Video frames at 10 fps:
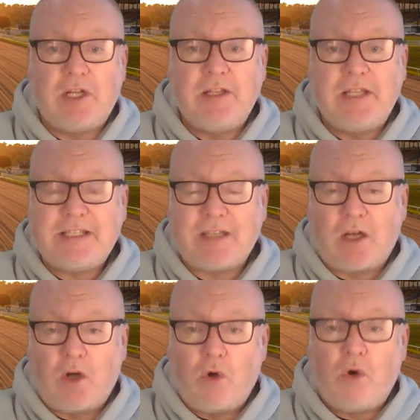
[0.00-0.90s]
And these are
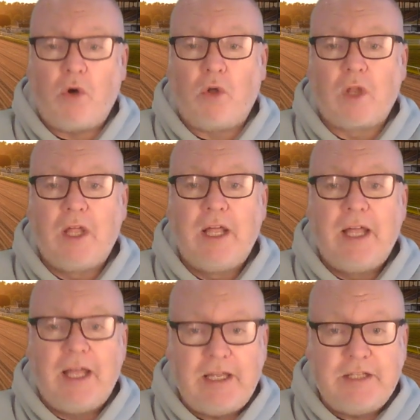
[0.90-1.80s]
all
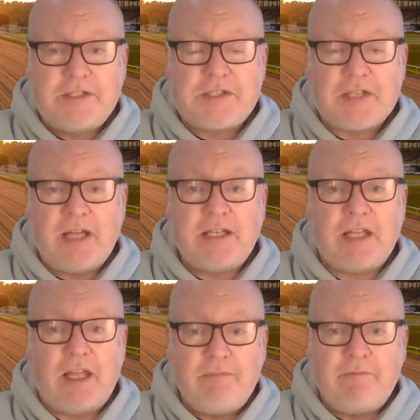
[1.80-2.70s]
inside
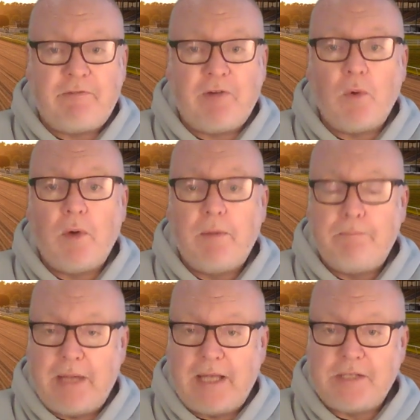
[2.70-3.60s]
info
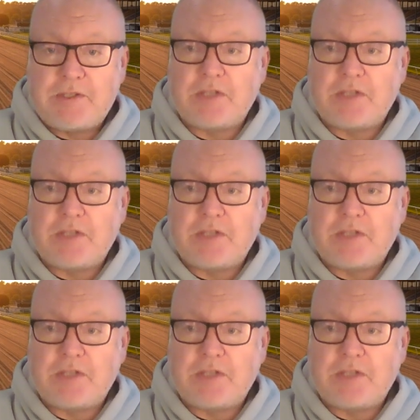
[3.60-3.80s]
bets.